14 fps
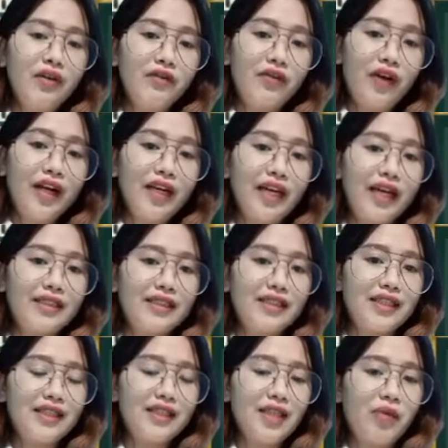variance
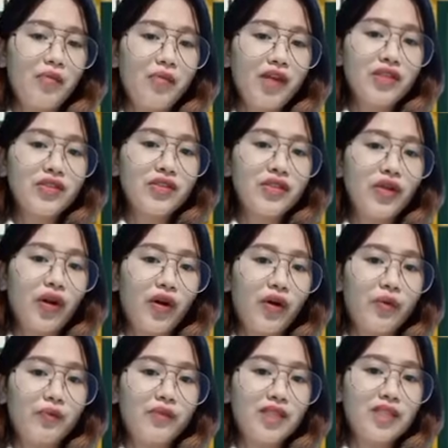is a measure
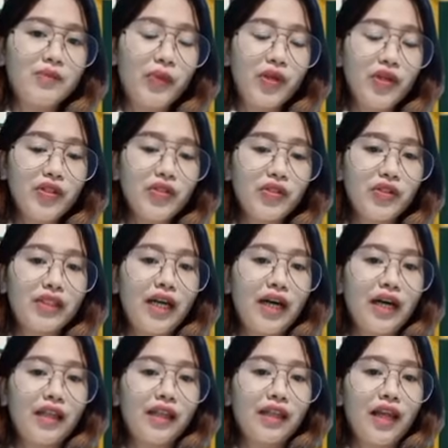of dispersion
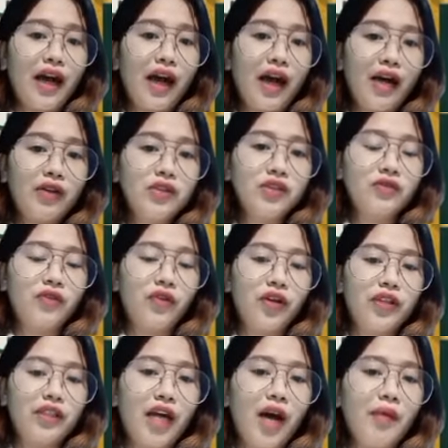that accounts
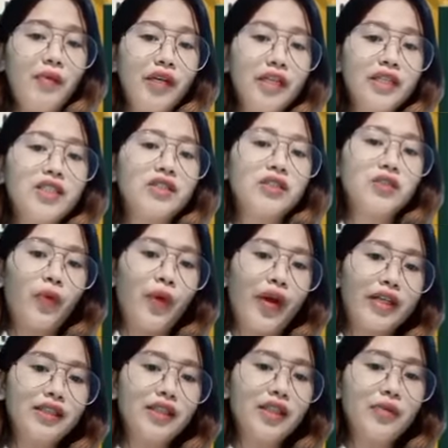for the average
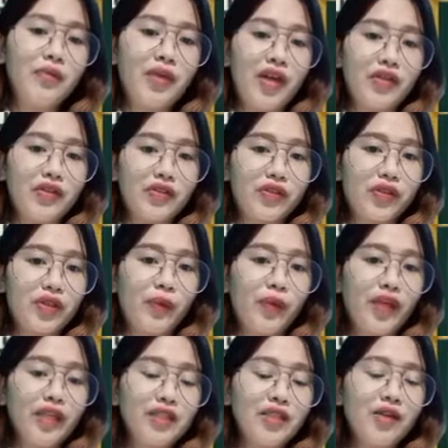squared deviation of
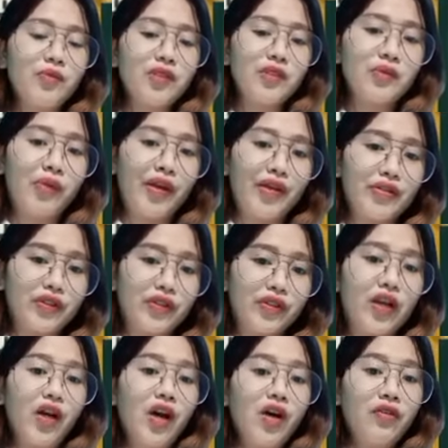each observation
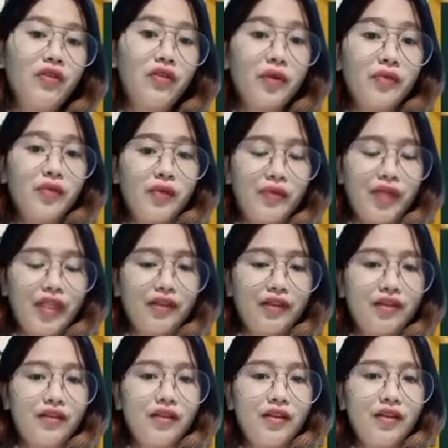from the mean.
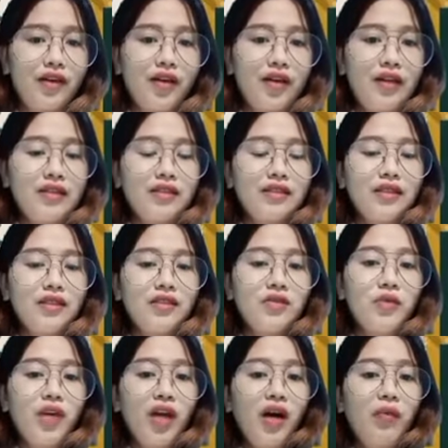
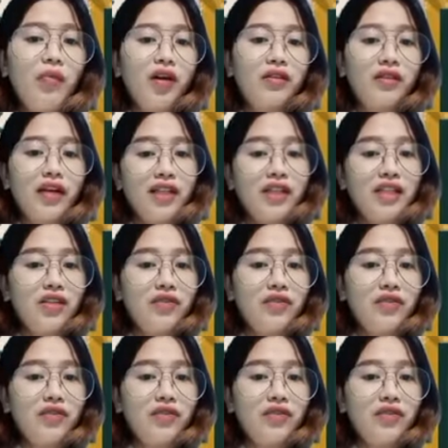Since we have already